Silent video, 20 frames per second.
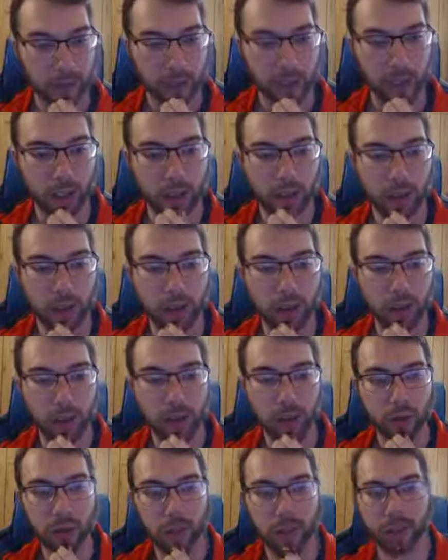
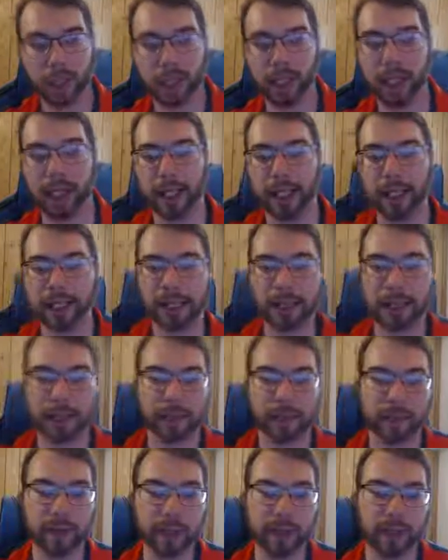Oh, yeah, I get the
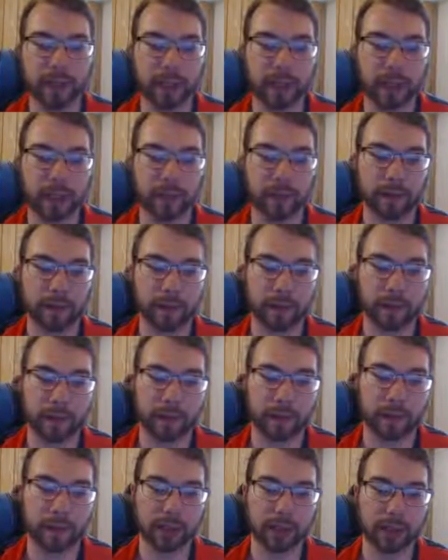field spell effect, but
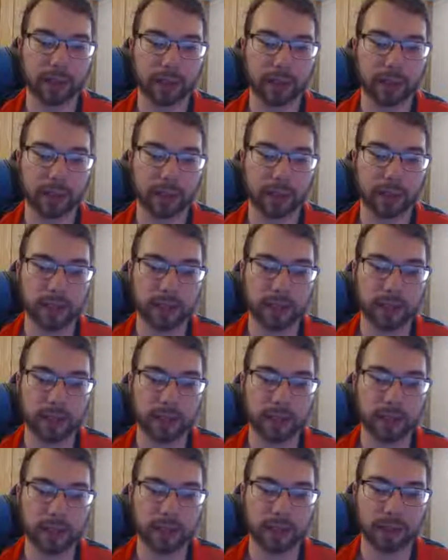I don't get
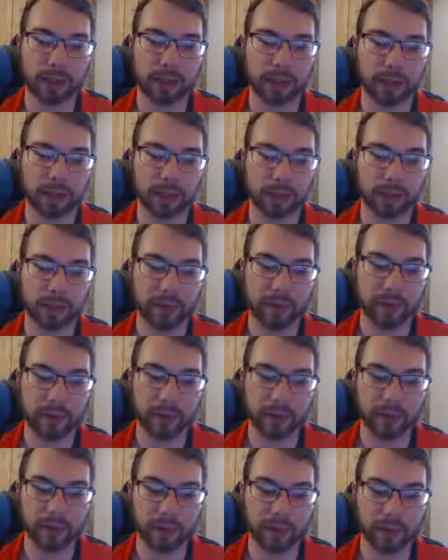the
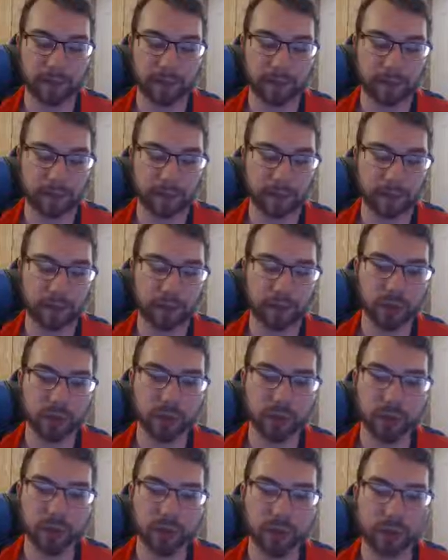recycle effect.
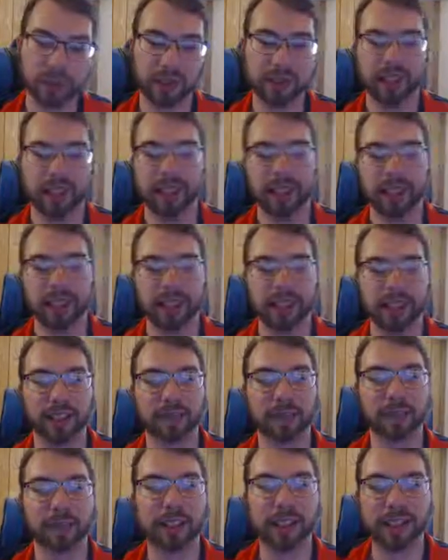Oops.
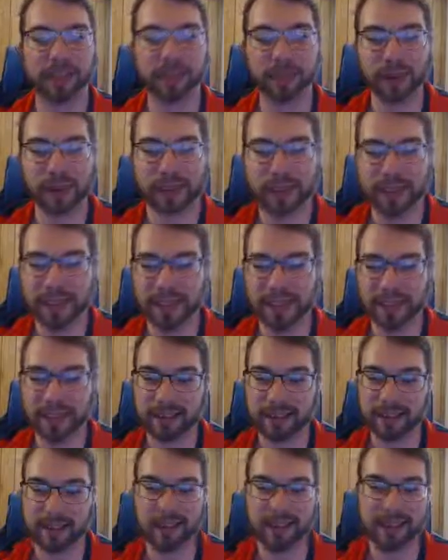
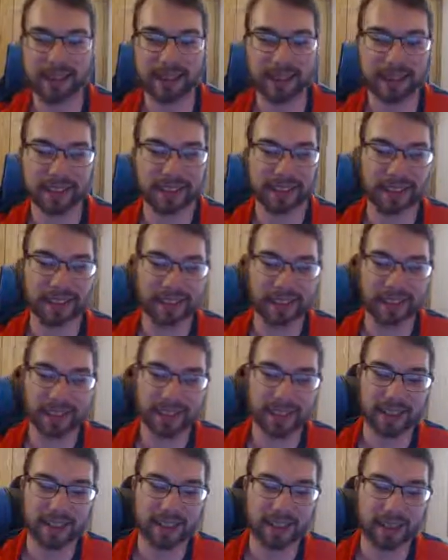Misplays.
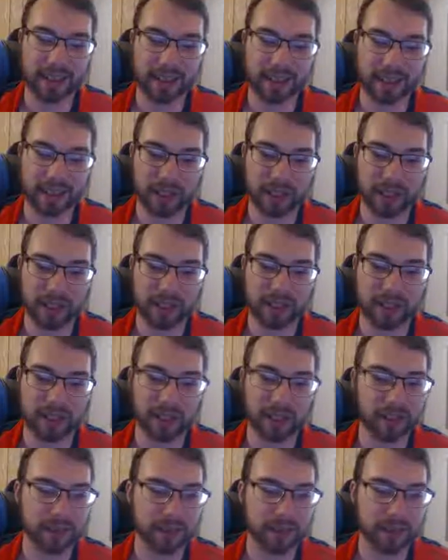That's what I was talking about.